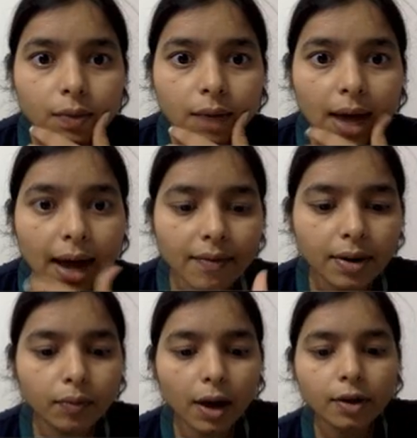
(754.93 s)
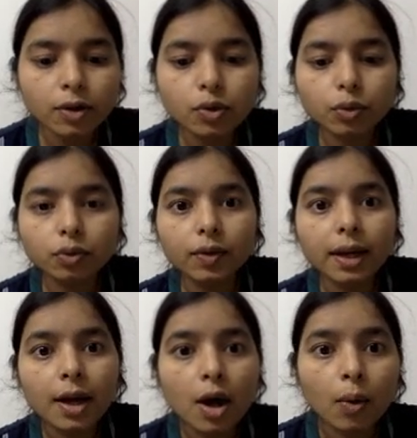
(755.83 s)
2 3, right? We are
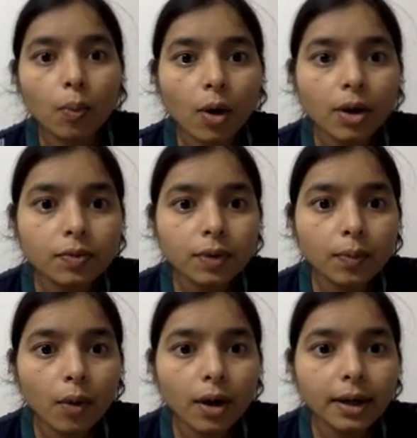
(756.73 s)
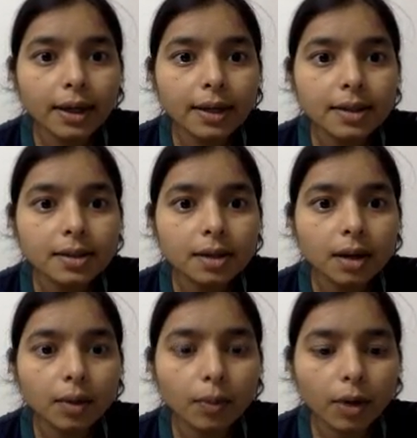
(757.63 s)
having 1 2 3. What we
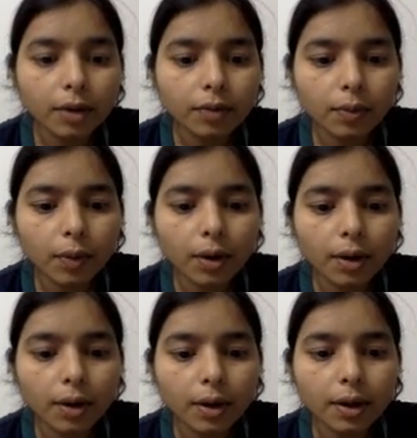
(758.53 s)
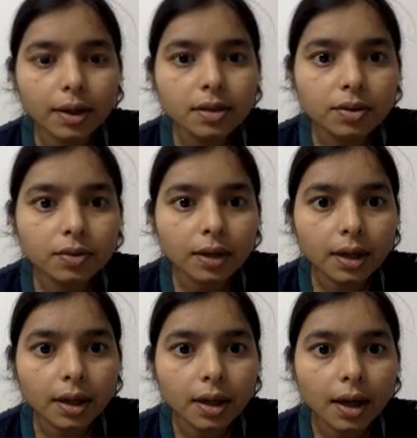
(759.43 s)
want
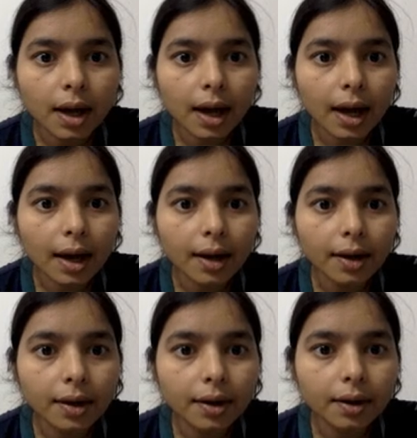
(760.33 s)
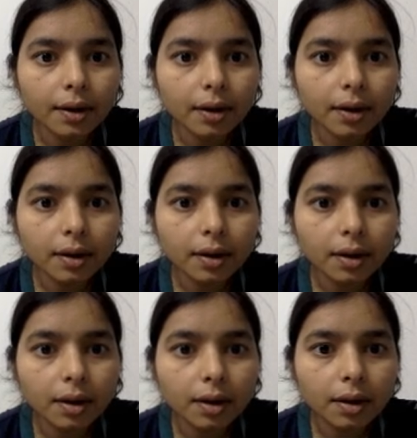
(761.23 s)
is first 3, and
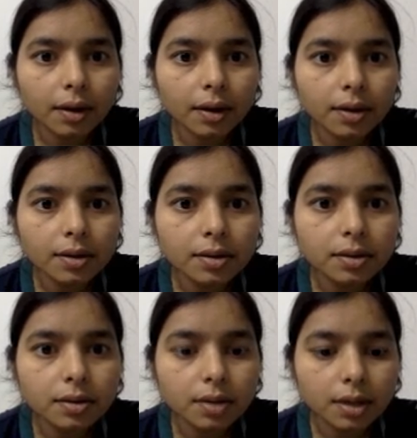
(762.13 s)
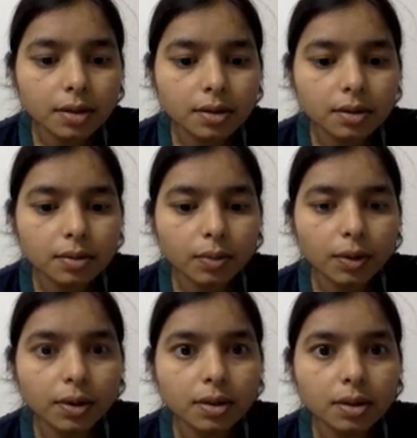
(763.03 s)
here is
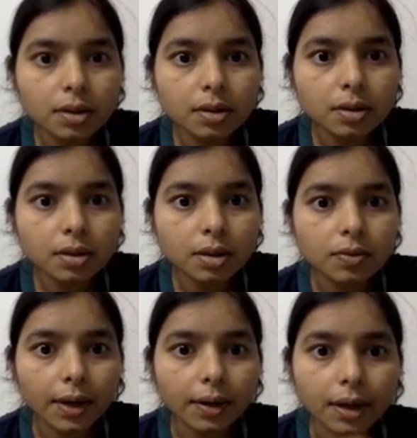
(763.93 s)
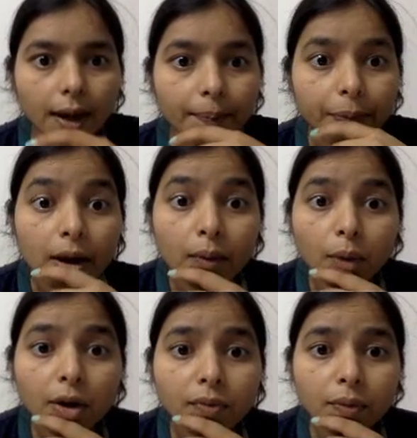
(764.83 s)
6. What is this? 6,
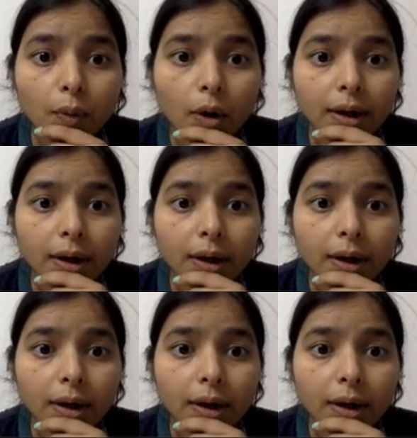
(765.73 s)
right? Yeah,